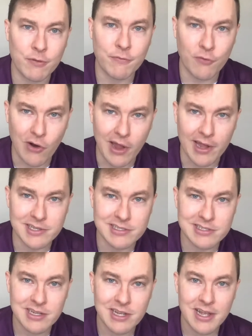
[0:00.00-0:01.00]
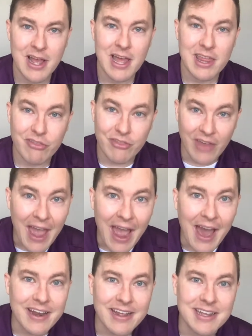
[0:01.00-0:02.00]
of Christ.
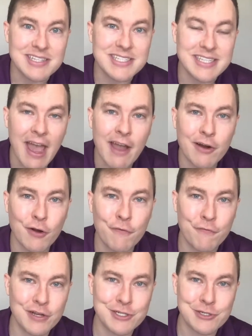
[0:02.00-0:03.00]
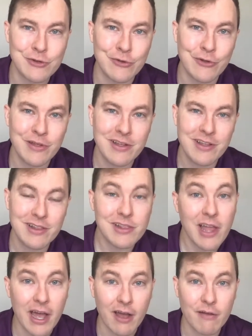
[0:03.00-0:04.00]
That is sacrificial
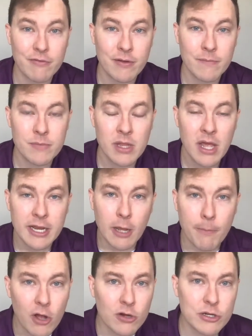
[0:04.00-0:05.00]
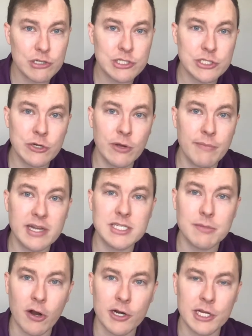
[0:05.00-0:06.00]
love. Now, Paul goes through and makes some
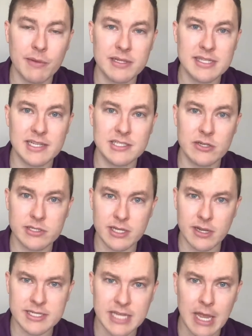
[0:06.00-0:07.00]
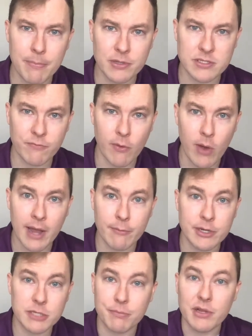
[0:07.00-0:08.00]
arguments as to his examples of why we
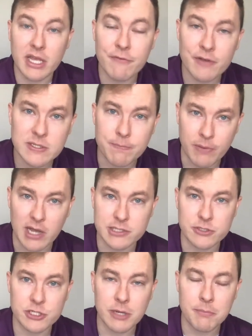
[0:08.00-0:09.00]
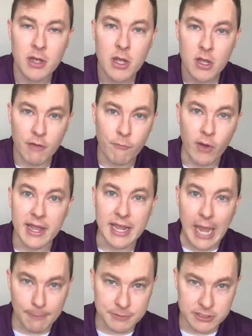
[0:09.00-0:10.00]
should believe his apostleship, of why he
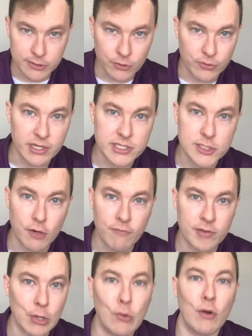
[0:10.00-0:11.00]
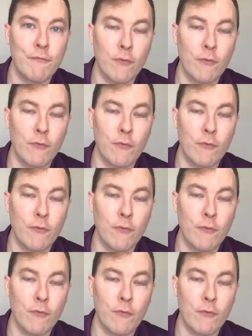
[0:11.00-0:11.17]
absolutely is serving the Lord